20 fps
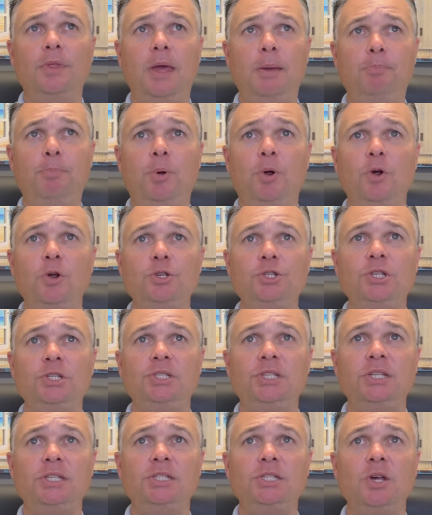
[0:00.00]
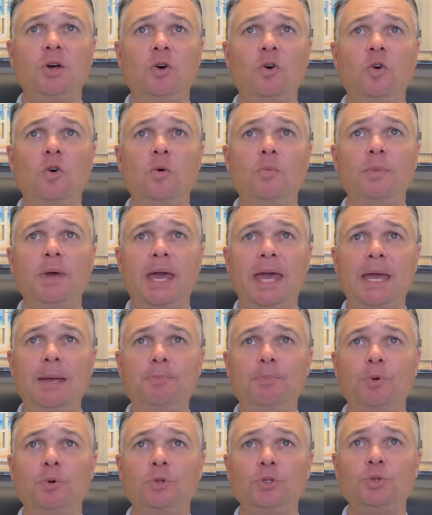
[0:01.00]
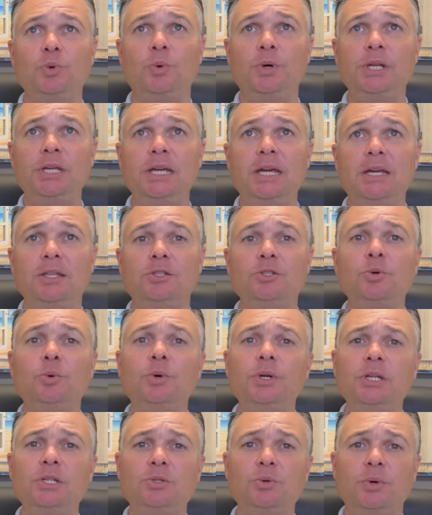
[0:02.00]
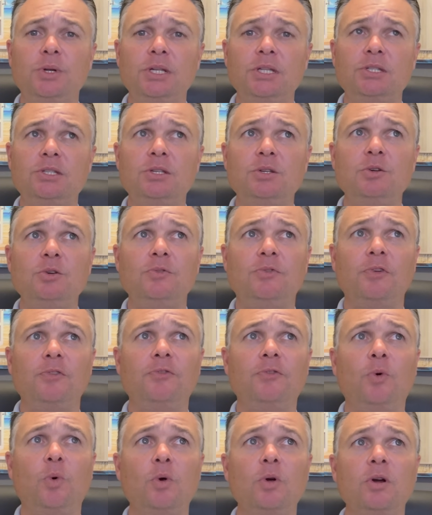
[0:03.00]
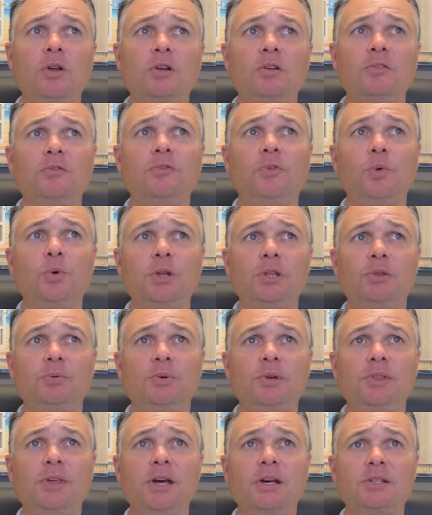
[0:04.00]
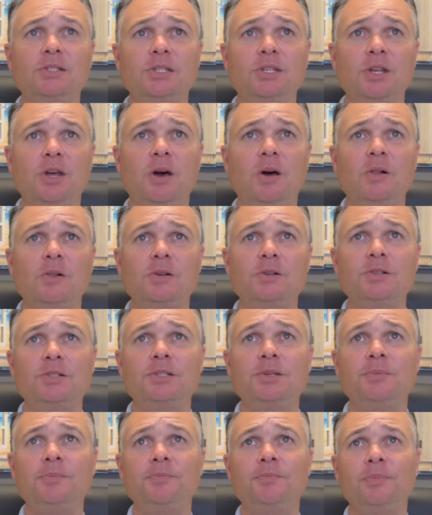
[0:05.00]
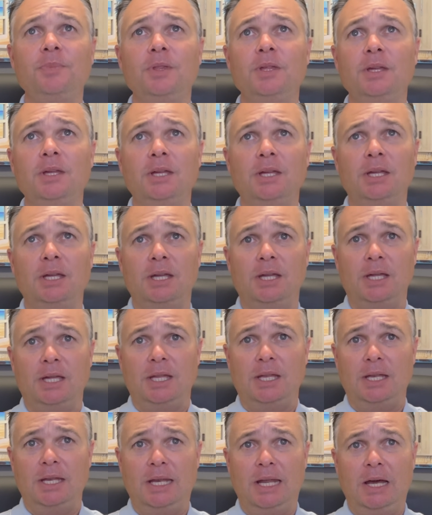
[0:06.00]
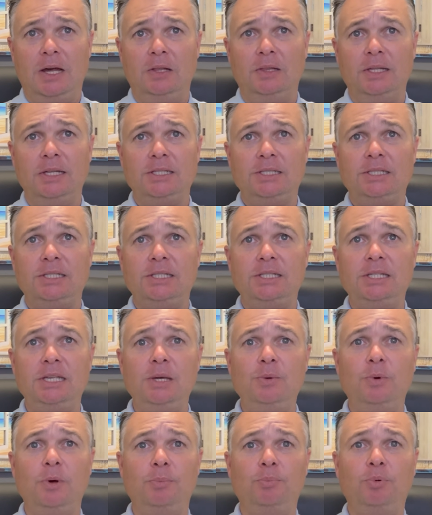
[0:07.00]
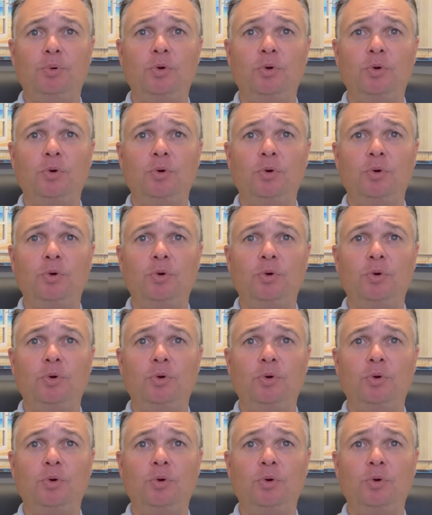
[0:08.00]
they purchased this home April 28th, 2022 for $443,000. Now let's see what